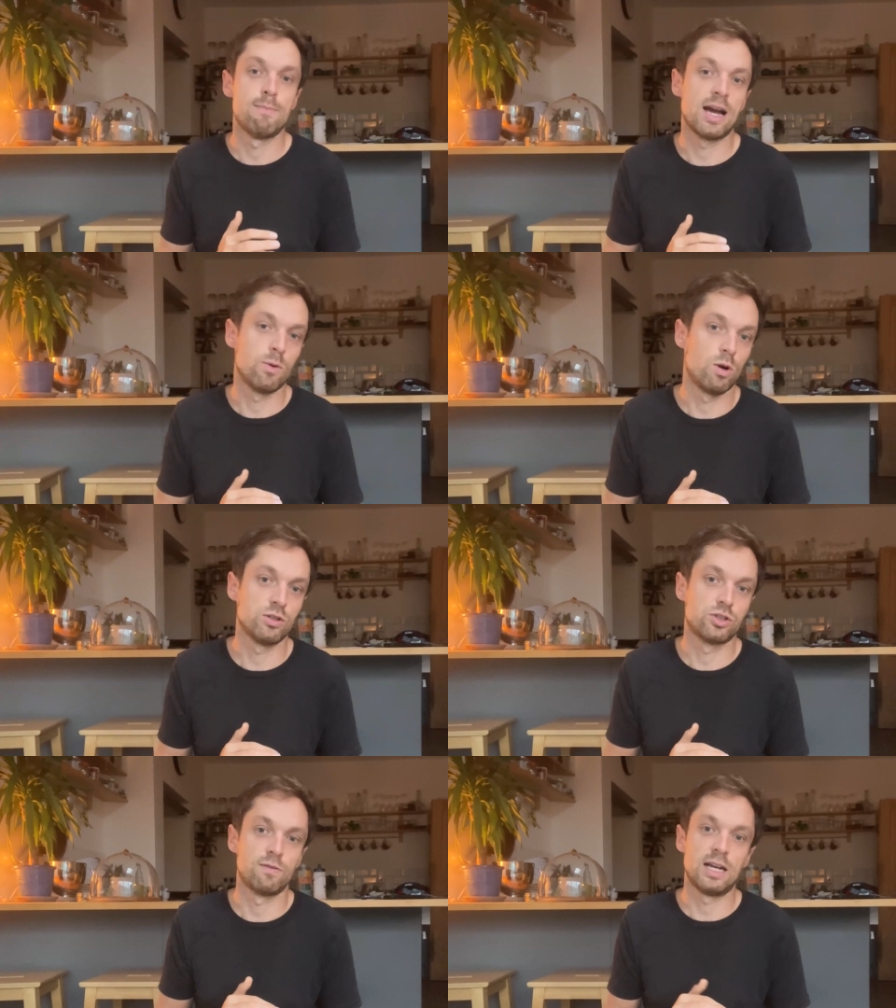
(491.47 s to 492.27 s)

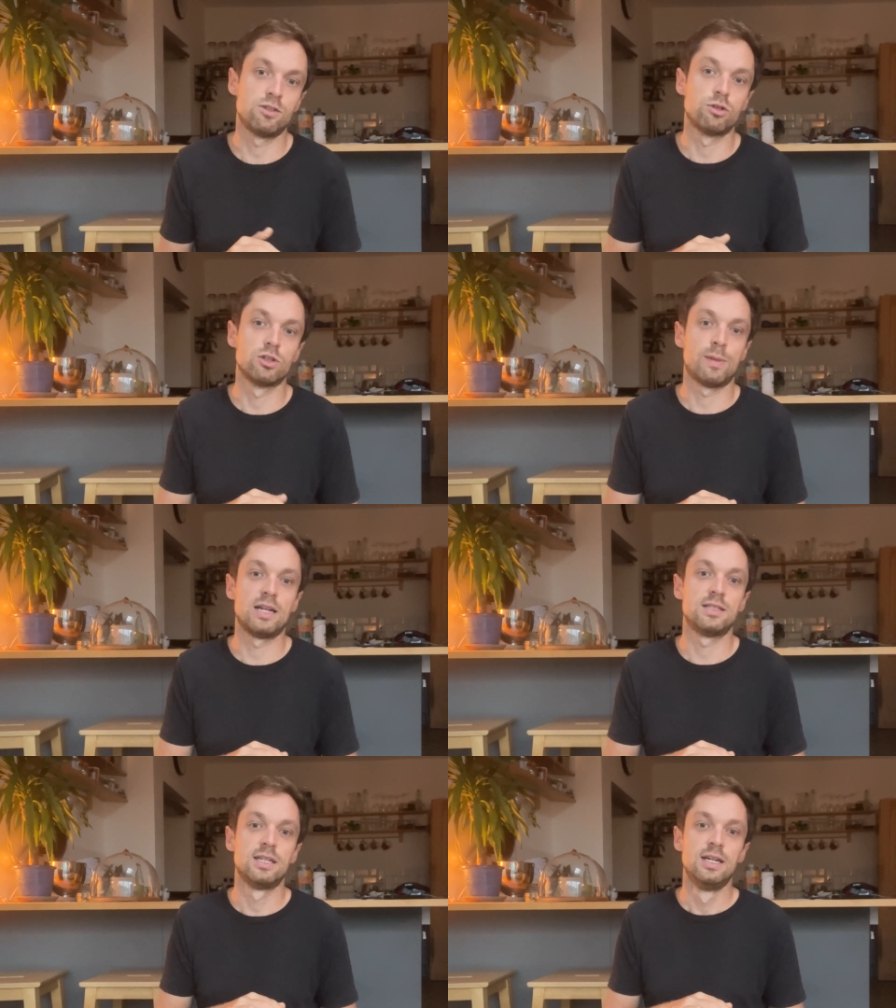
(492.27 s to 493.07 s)
megawatts of electrical
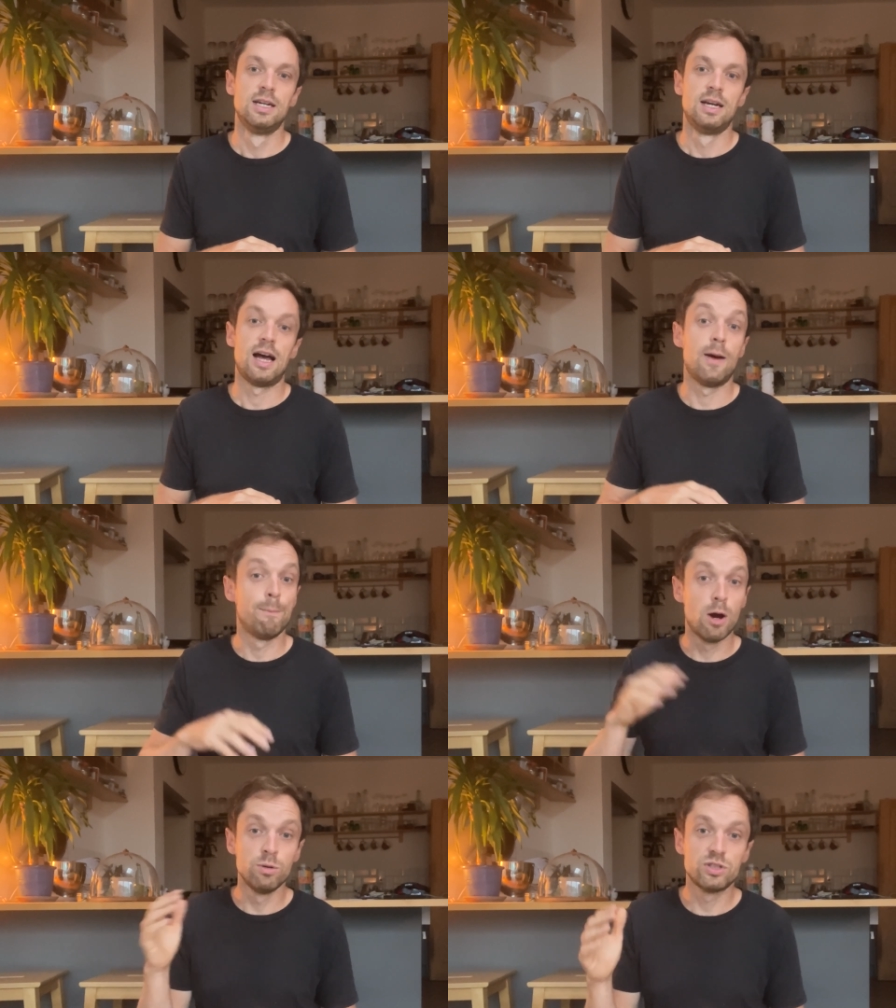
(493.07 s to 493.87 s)
demand at
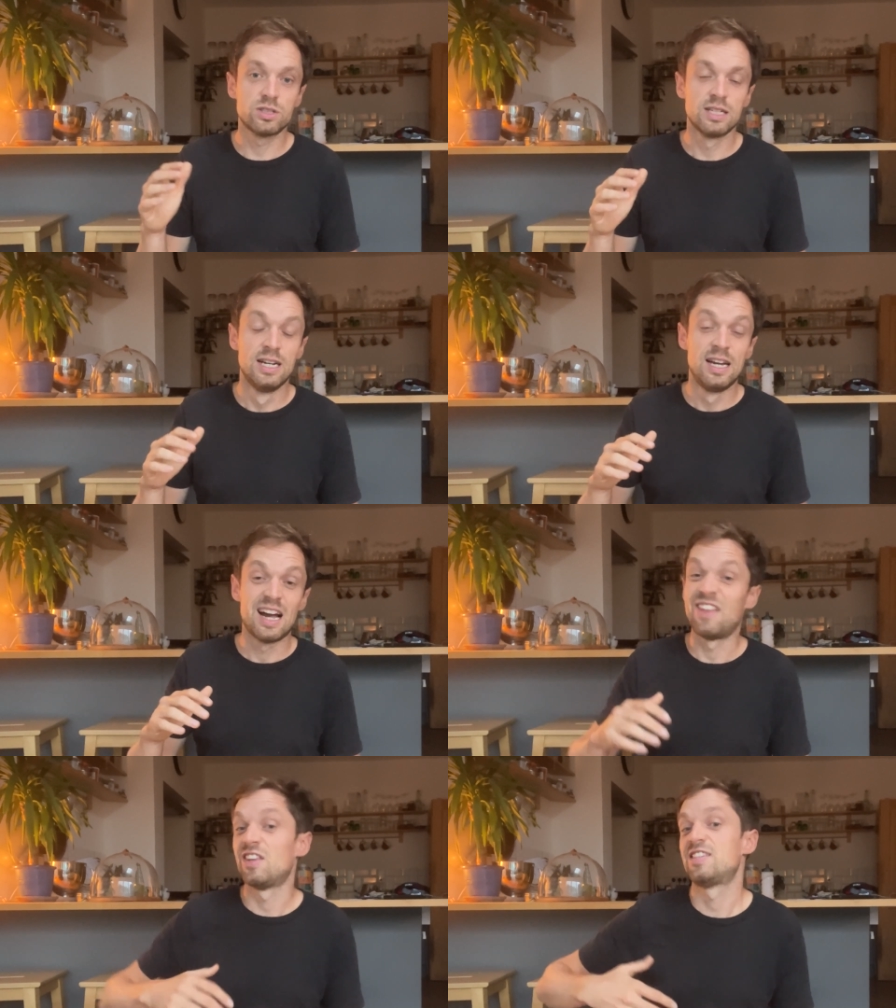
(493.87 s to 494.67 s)
most.
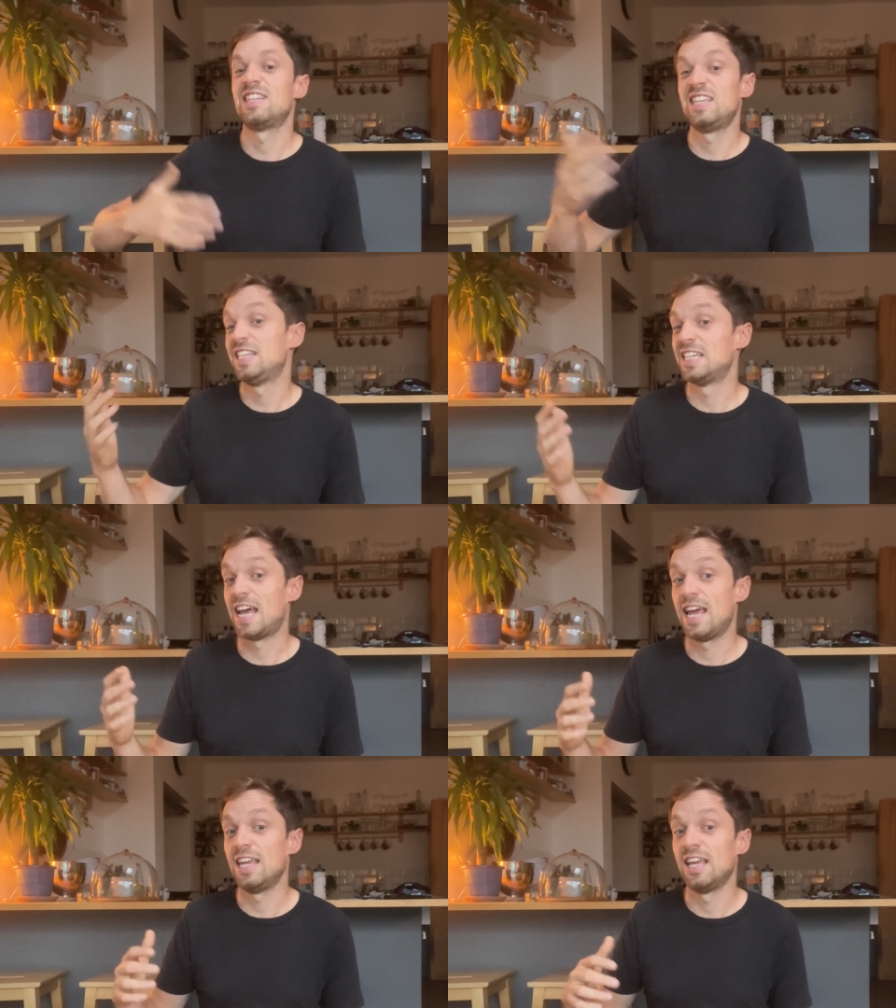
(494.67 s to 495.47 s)
And the city
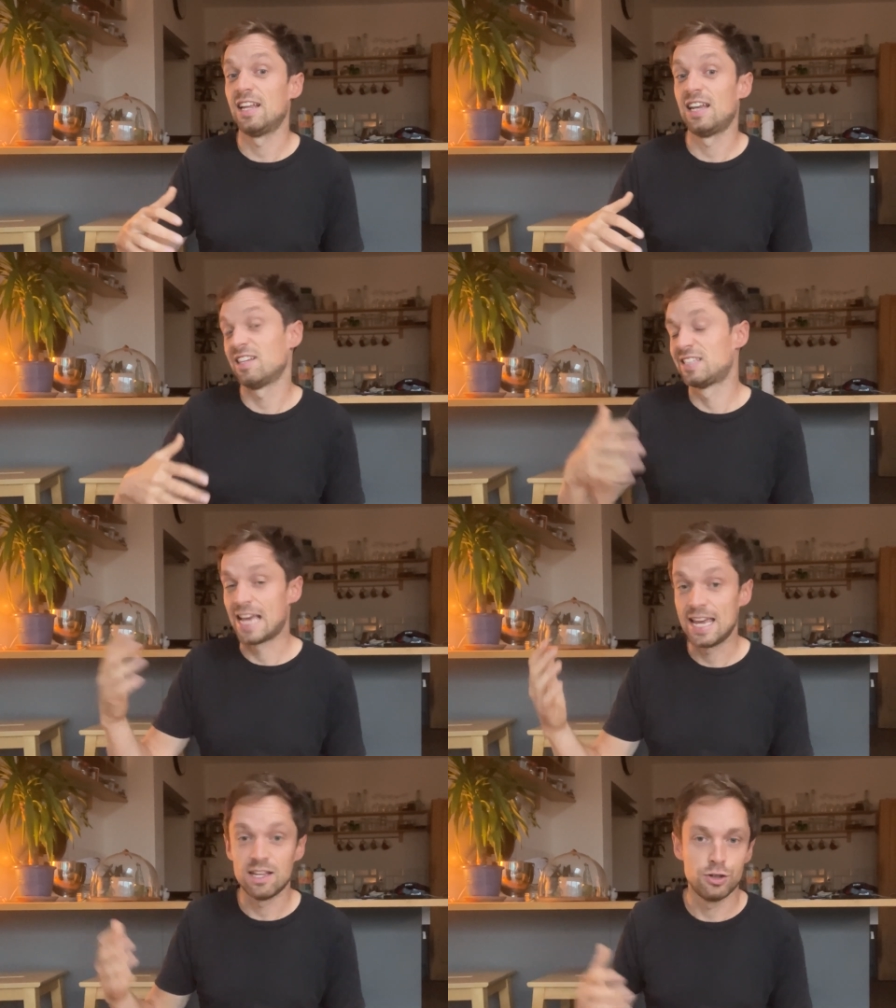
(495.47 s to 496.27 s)
today, let's
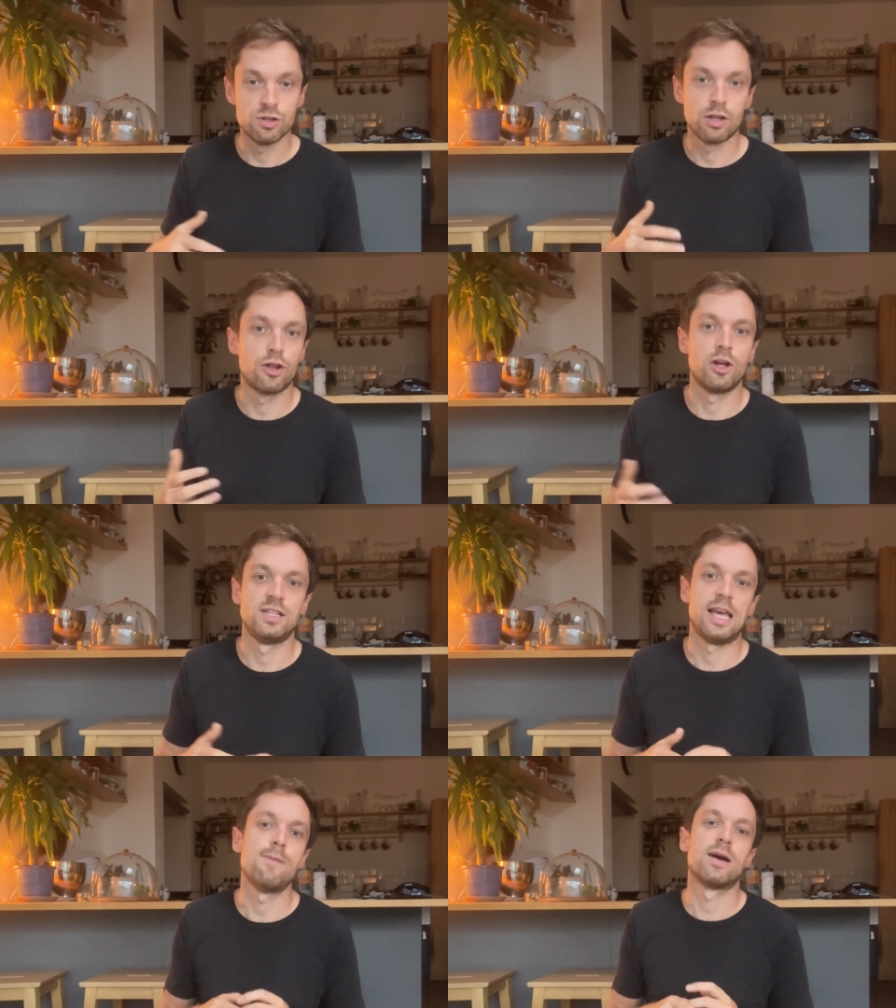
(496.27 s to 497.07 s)
say, is using
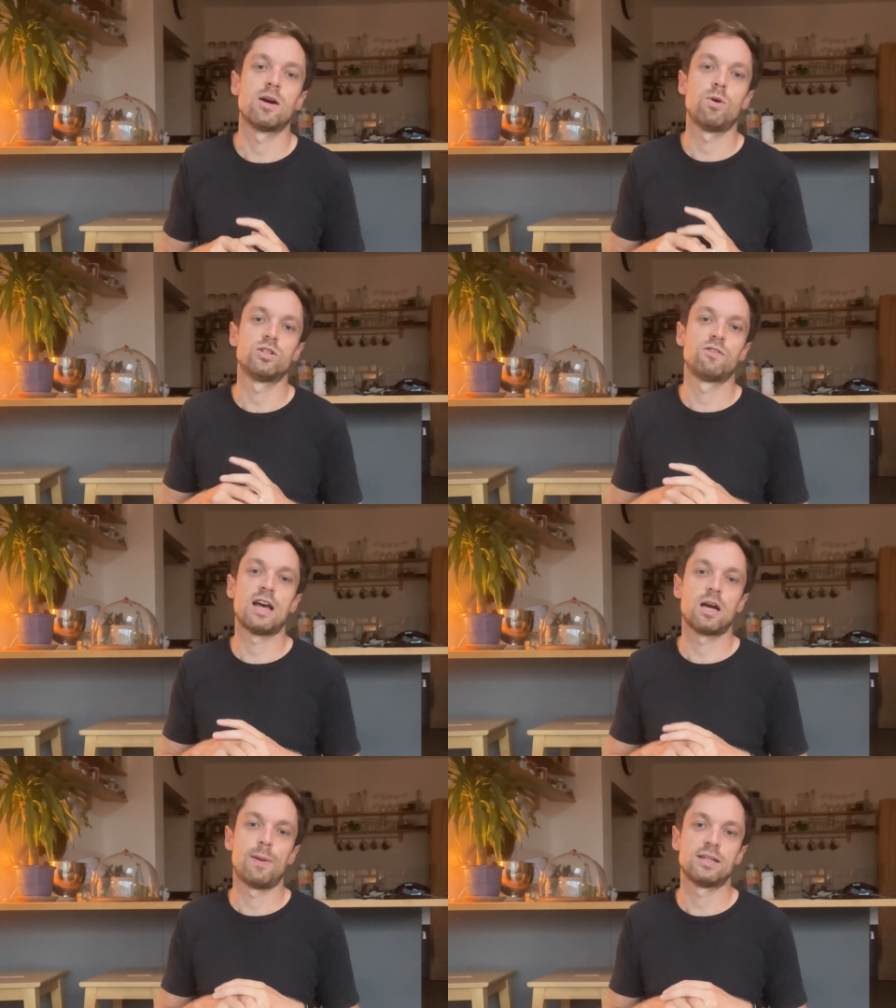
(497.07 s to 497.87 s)
thirty-eight megawatts of
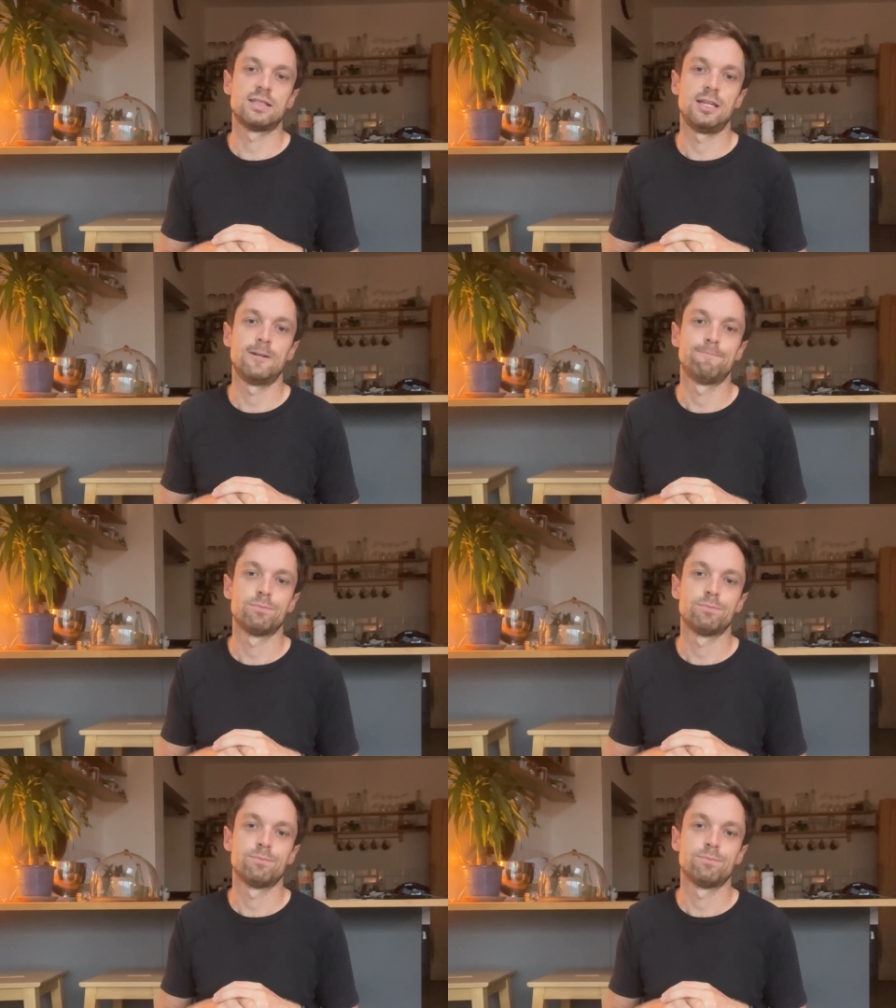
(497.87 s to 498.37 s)
that capacity.